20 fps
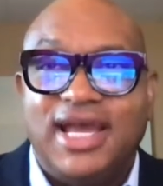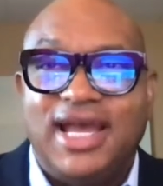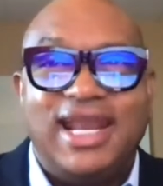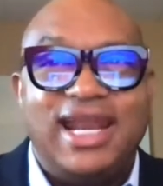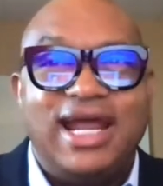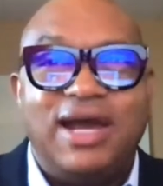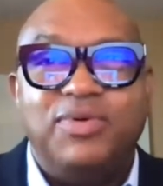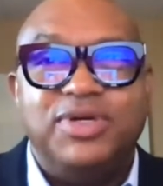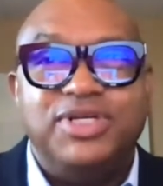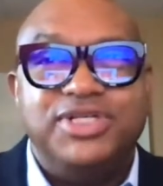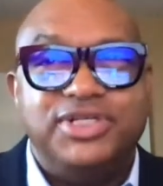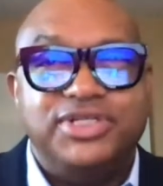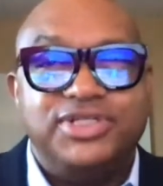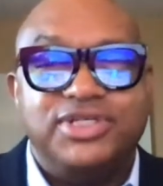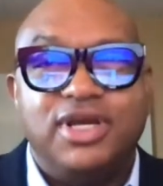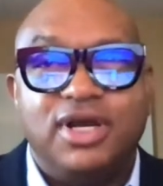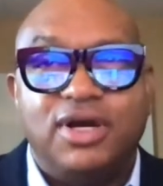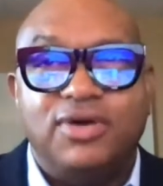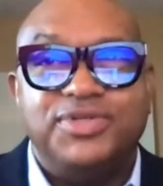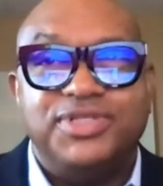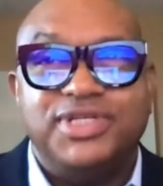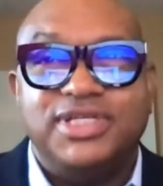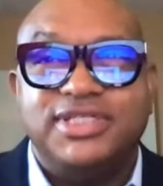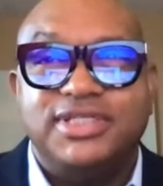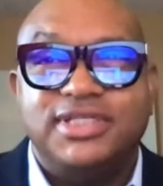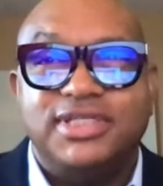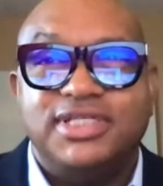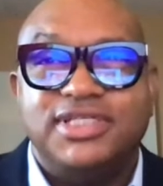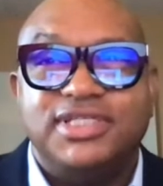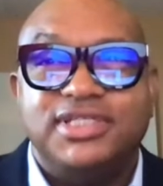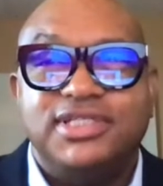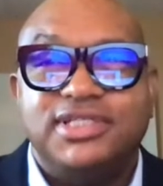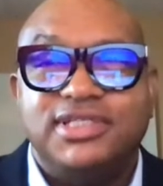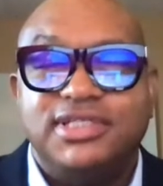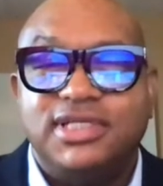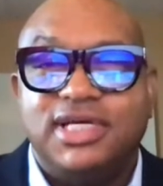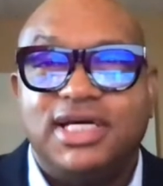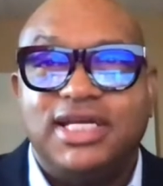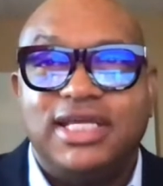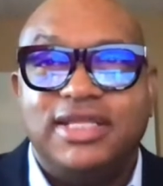and I would just go just to
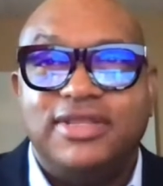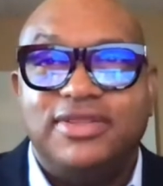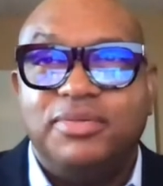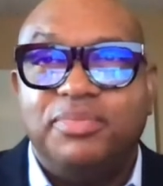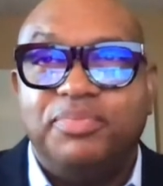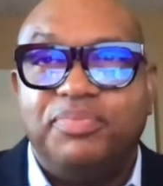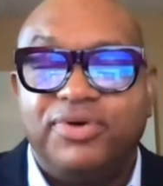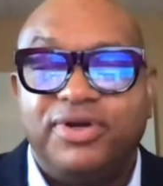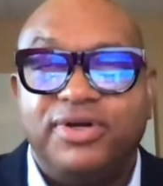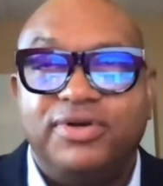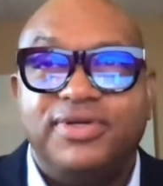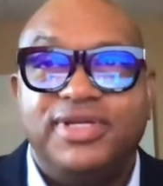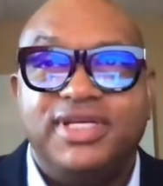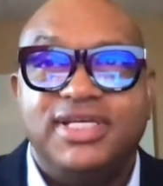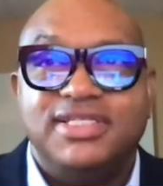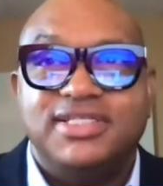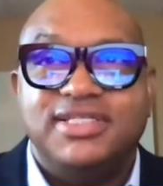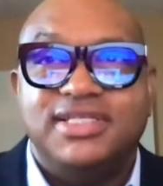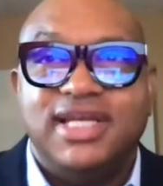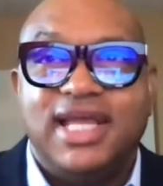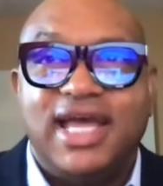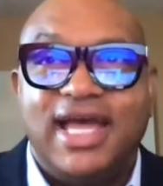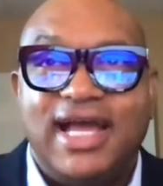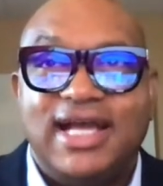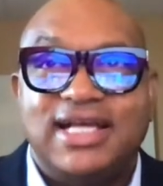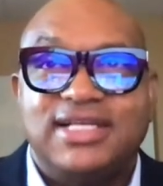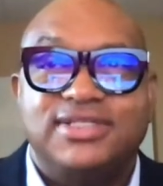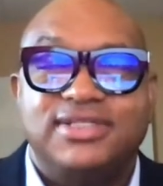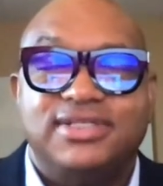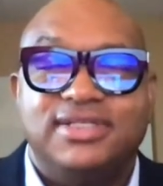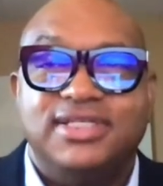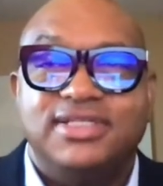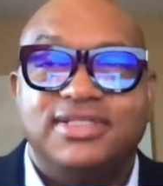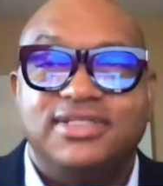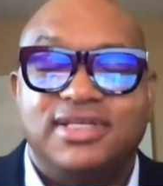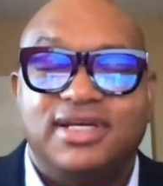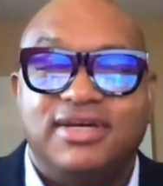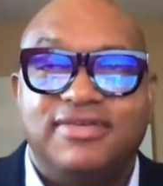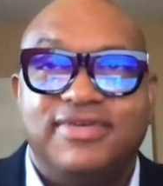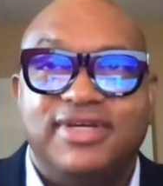study the brilliance and
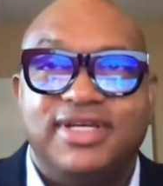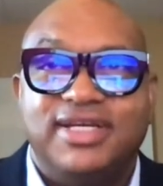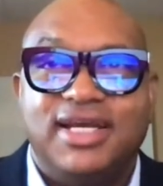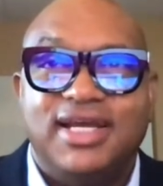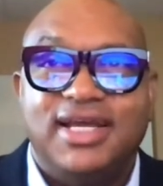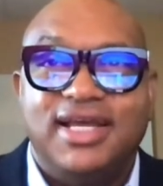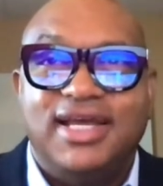excellence of it.